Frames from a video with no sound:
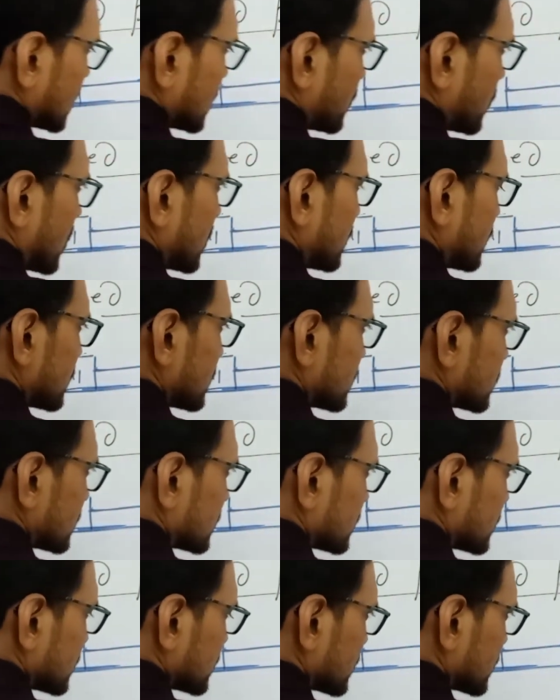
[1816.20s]
M1
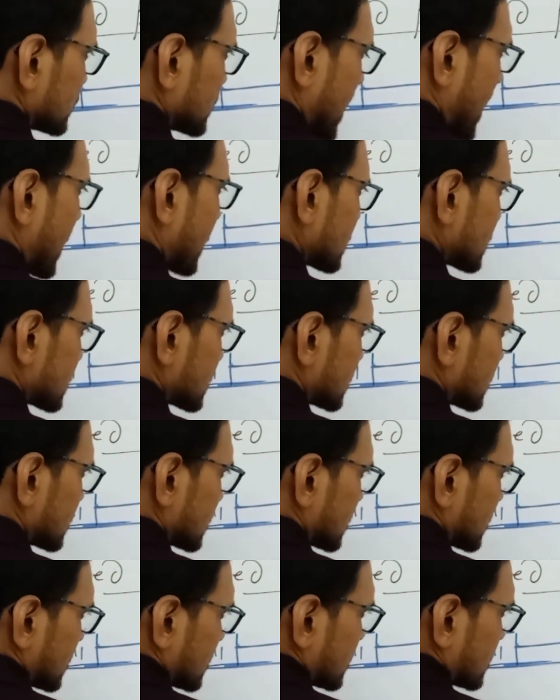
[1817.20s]
acts
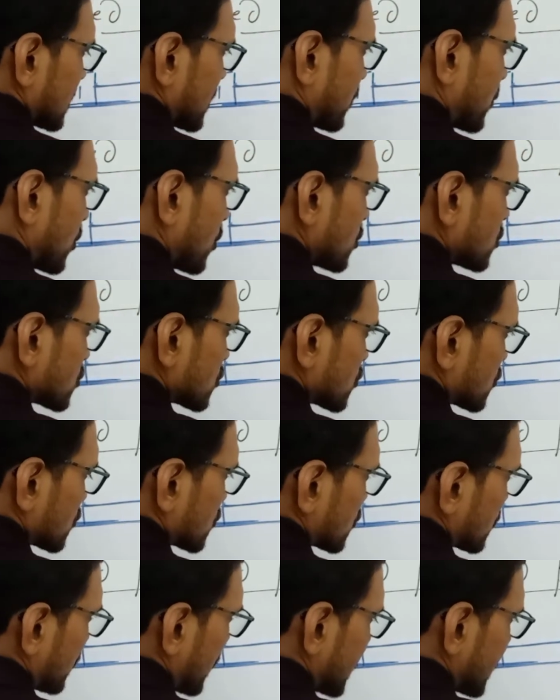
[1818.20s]
the
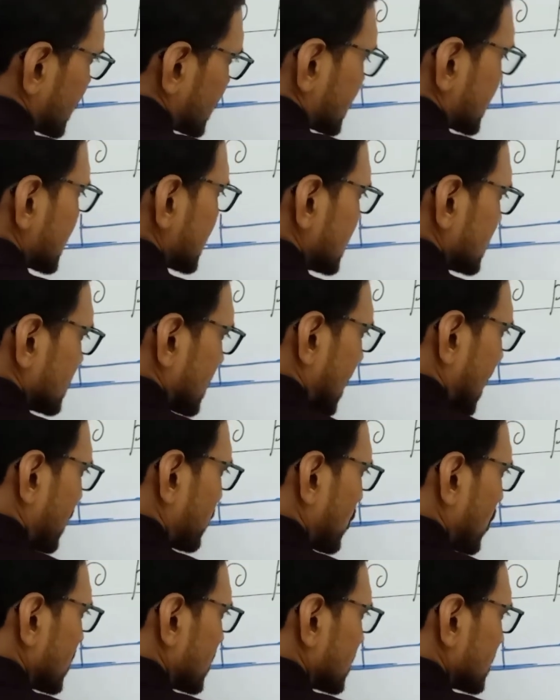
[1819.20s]
force by the string
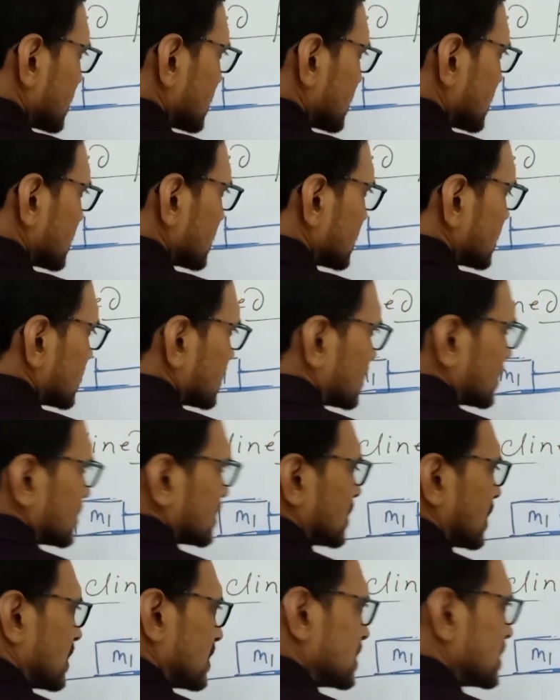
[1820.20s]
upward.
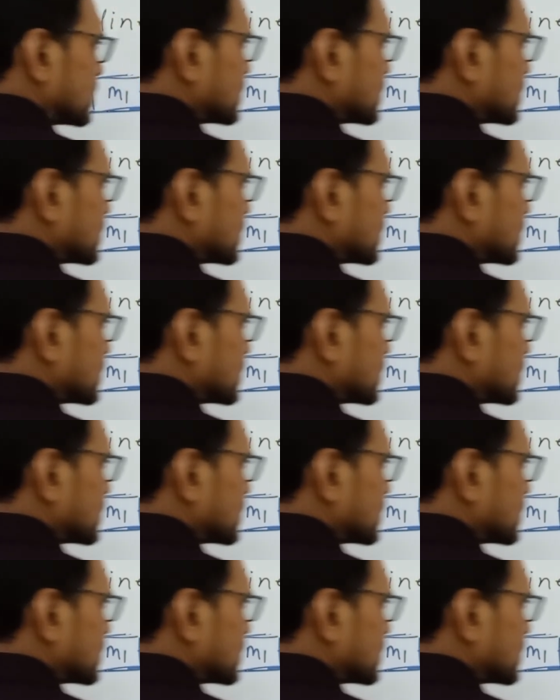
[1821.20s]
Now